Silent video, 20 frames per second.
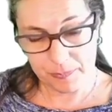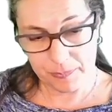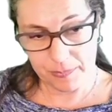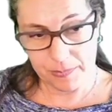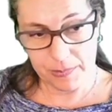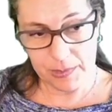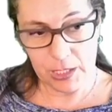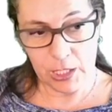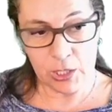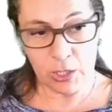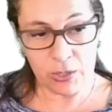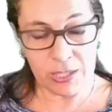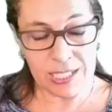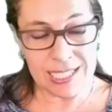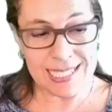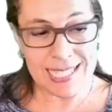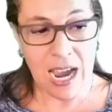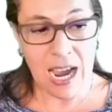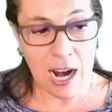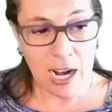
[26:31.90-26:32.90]

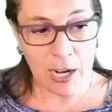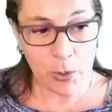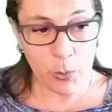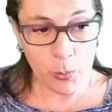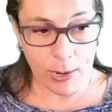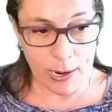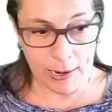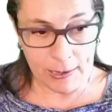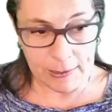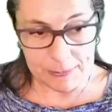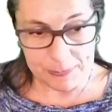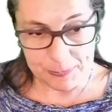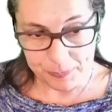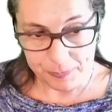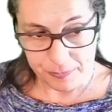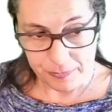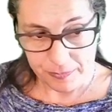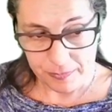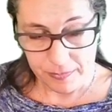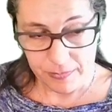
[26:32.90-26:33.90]
this hardware
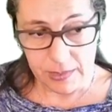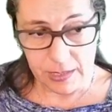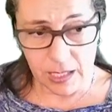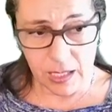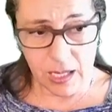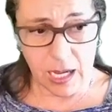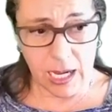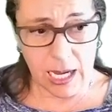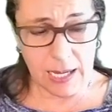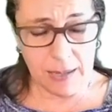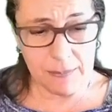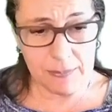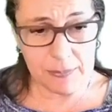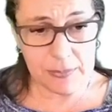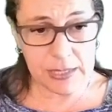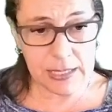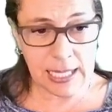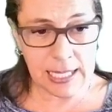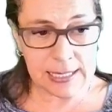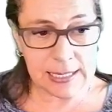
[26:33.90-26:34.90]

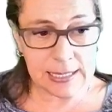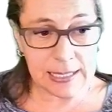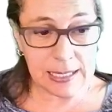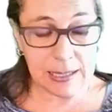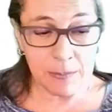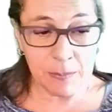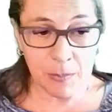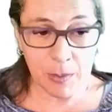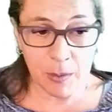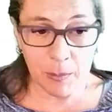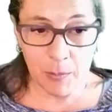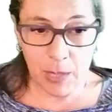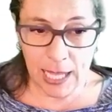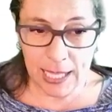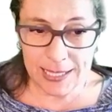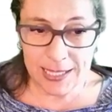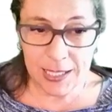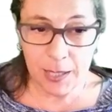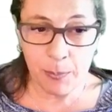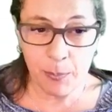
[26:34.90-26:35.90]
that
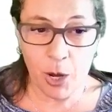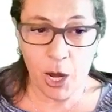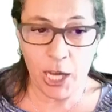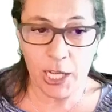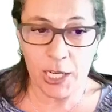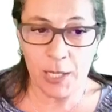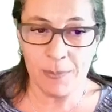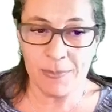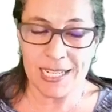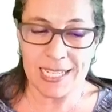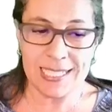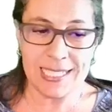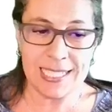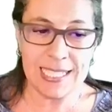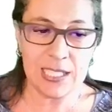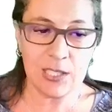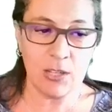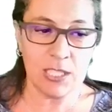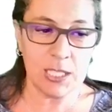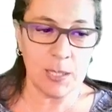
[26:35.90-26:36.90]
at the bottom there's this
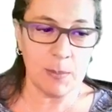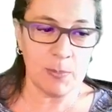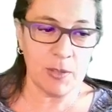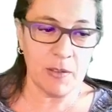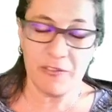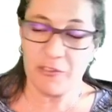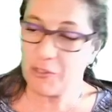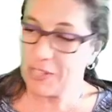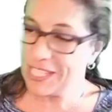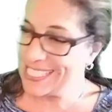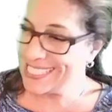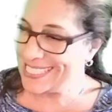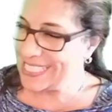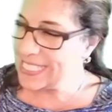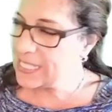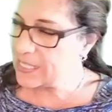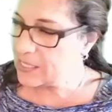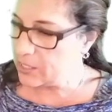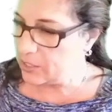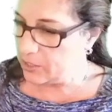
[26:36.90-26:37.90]
concept of
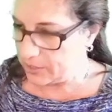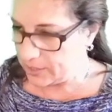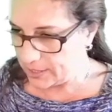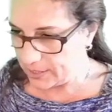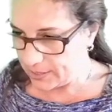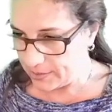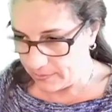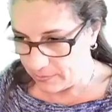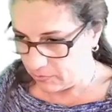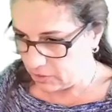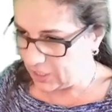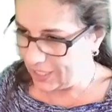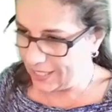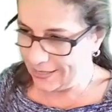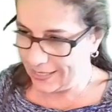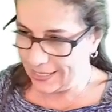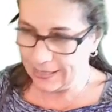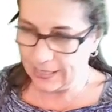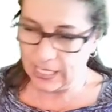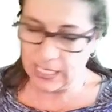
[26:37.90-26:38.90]
transistors, which I
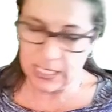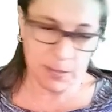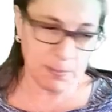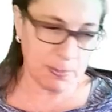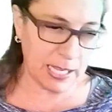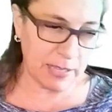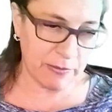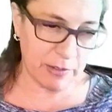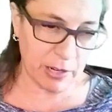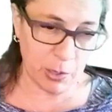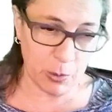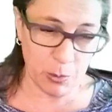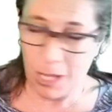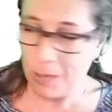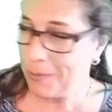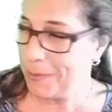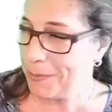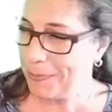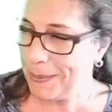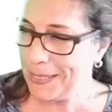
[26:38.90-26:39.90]
didn't explain very well,
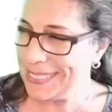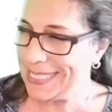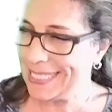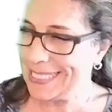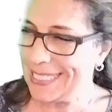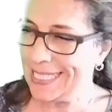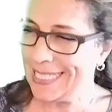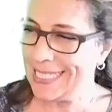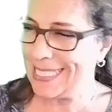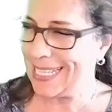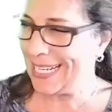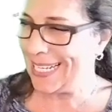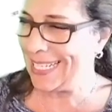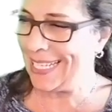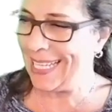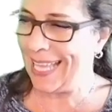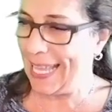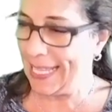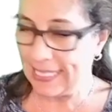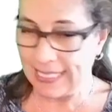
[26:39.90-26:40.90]
but basically these are
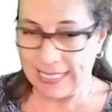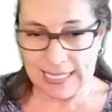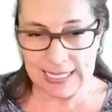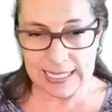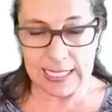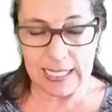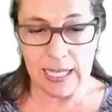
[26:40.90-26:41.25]
gates.